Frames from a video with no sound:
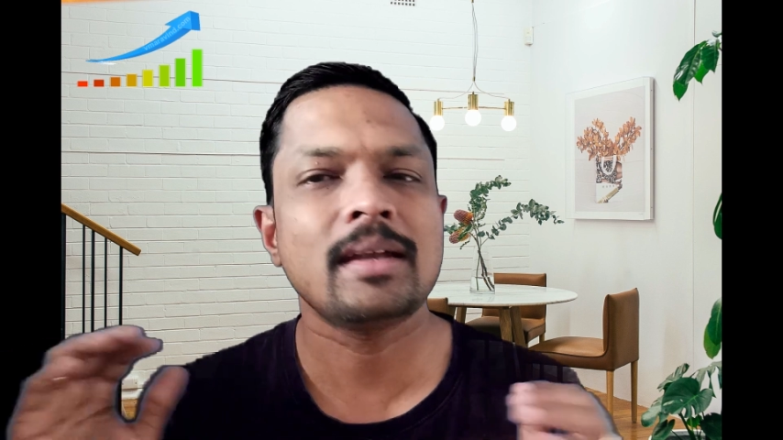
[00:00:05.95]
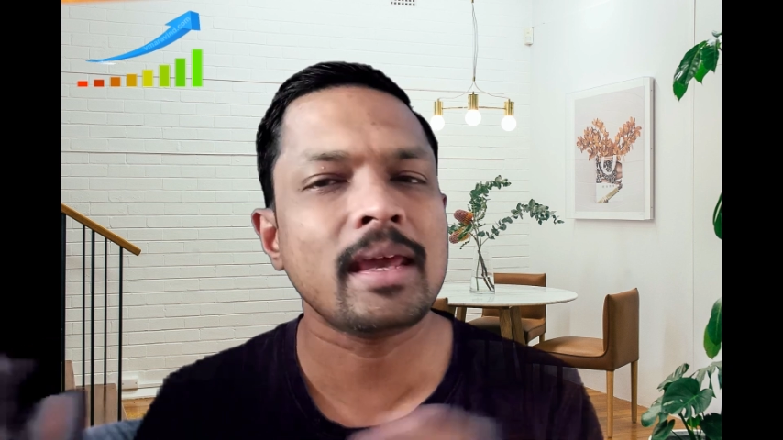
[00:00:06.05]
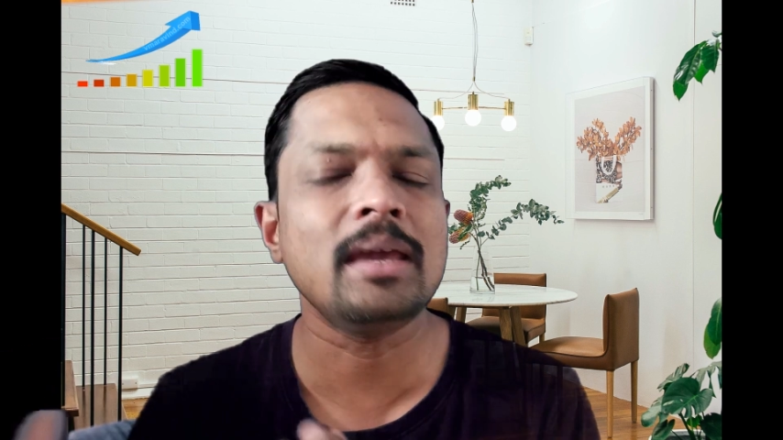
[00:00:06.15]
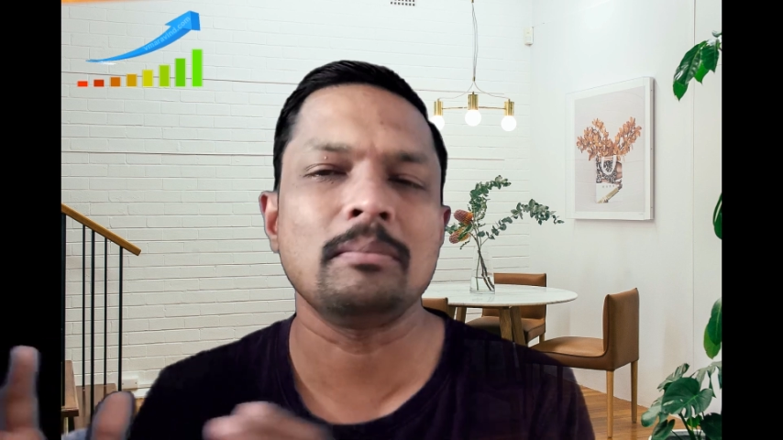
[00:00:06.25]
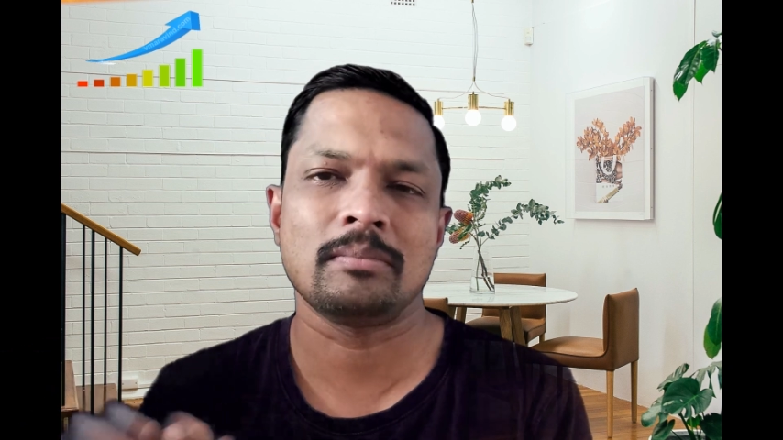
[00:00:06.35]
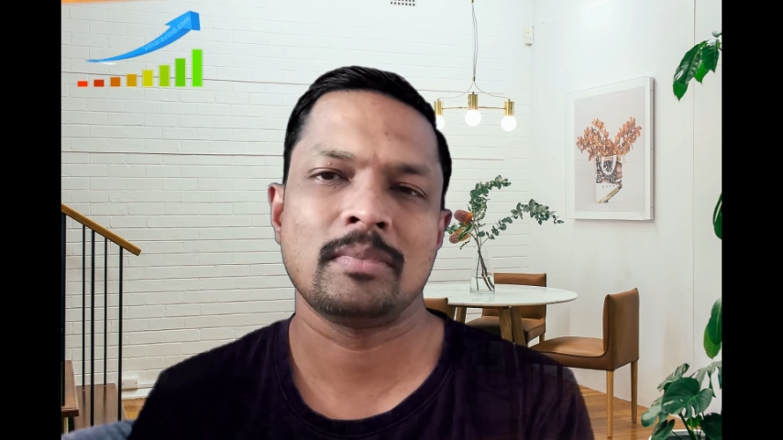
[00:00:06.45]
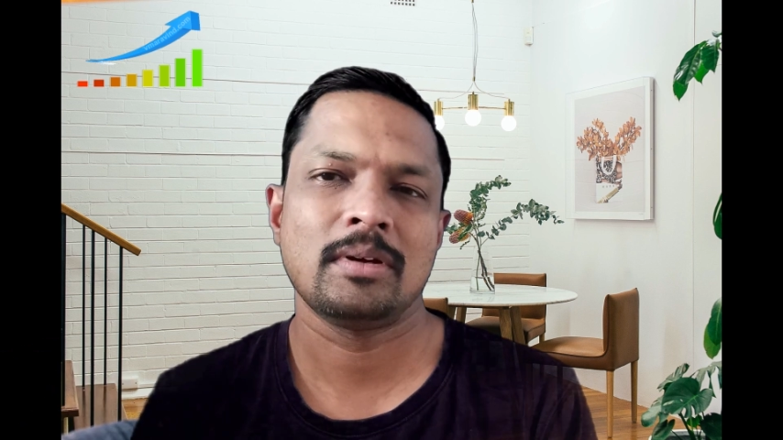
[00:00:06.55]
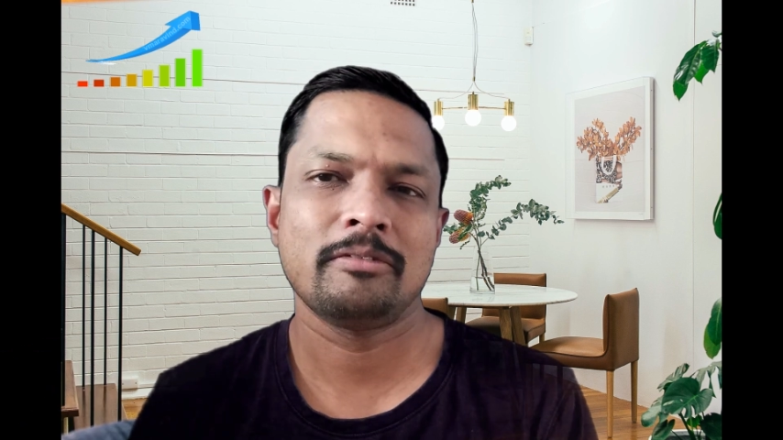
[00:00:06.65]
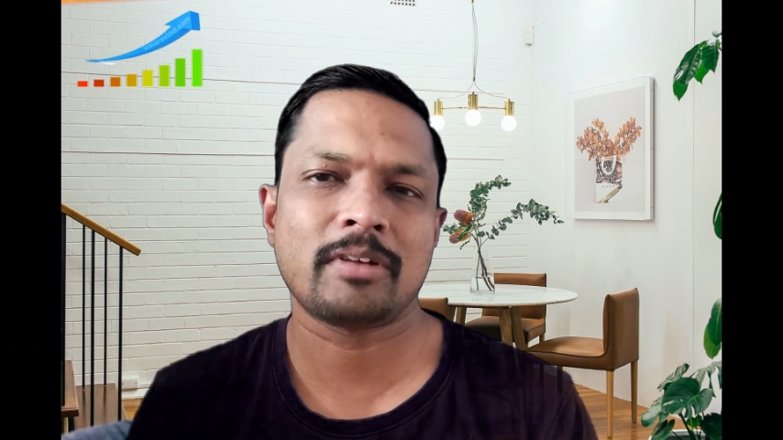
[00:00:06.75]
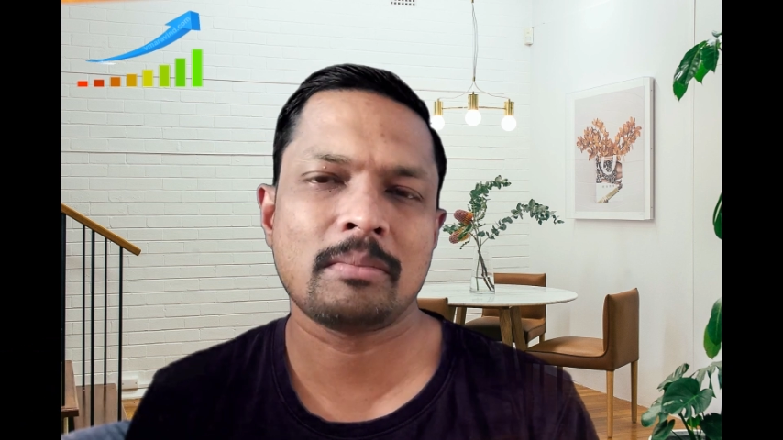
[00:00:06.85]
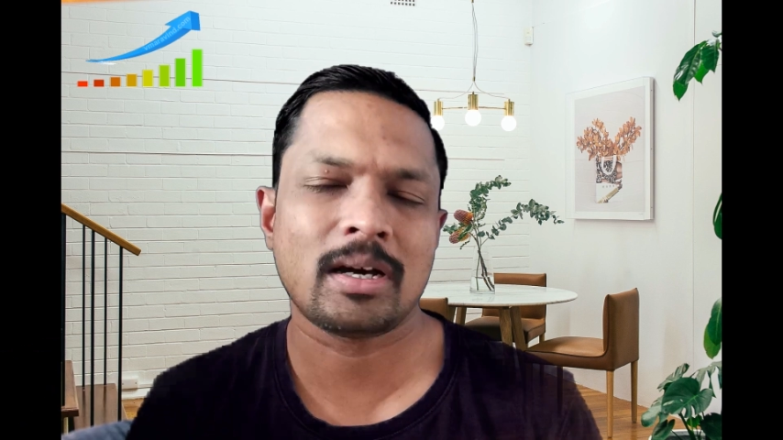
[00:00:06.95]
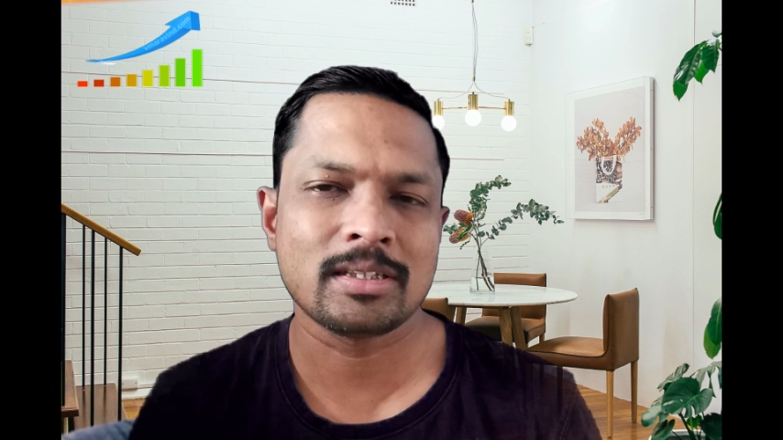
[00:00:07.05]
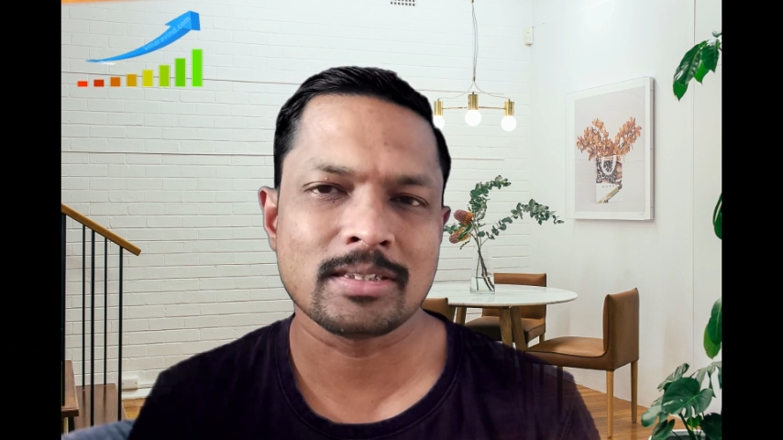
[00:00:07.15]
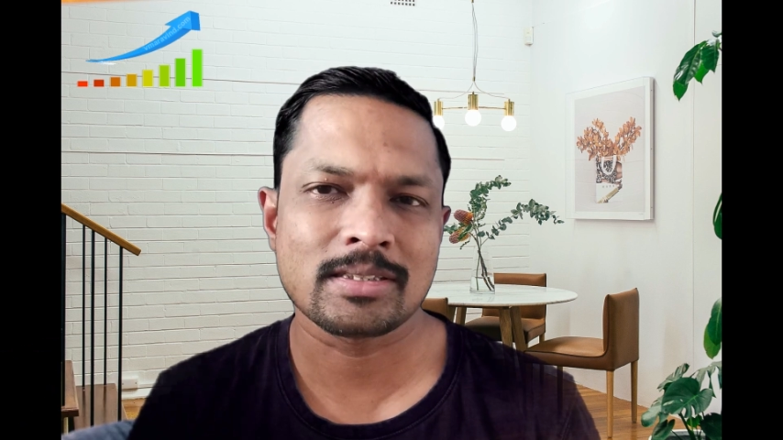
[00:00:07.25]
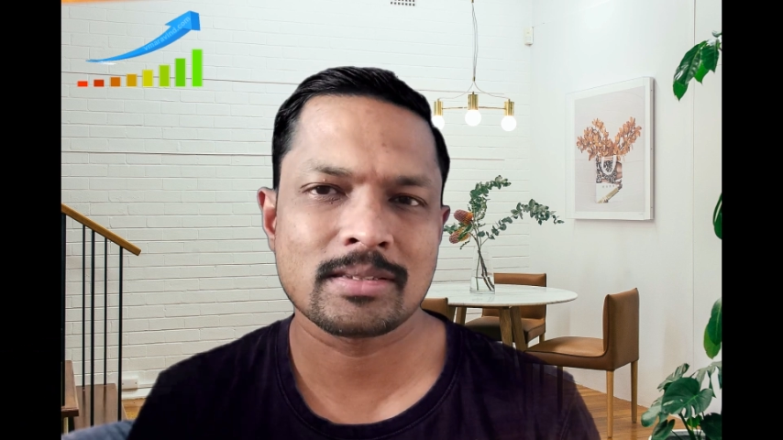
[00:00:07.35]
team from
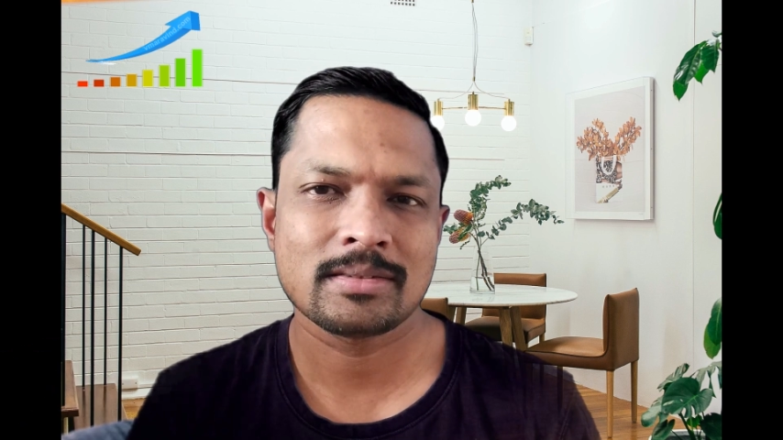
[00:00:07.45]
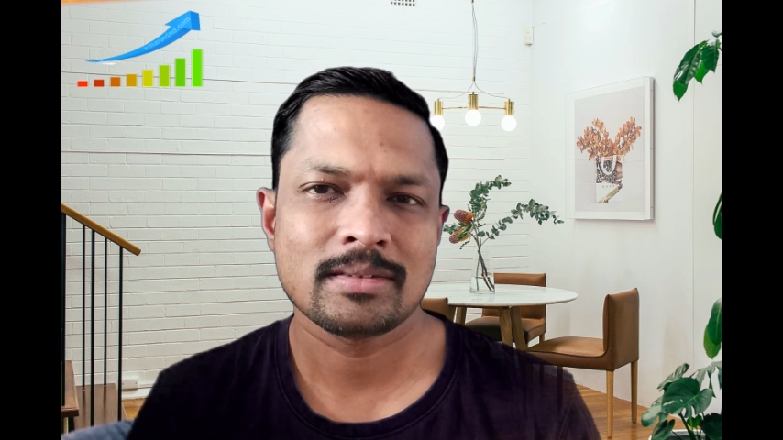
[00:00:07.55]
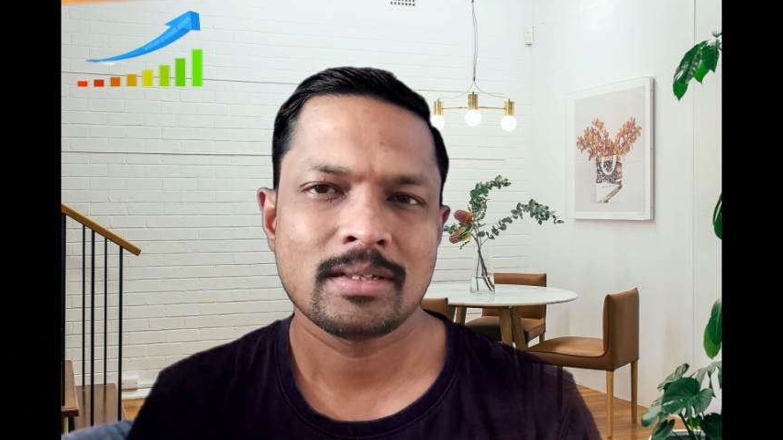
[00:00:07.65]
others?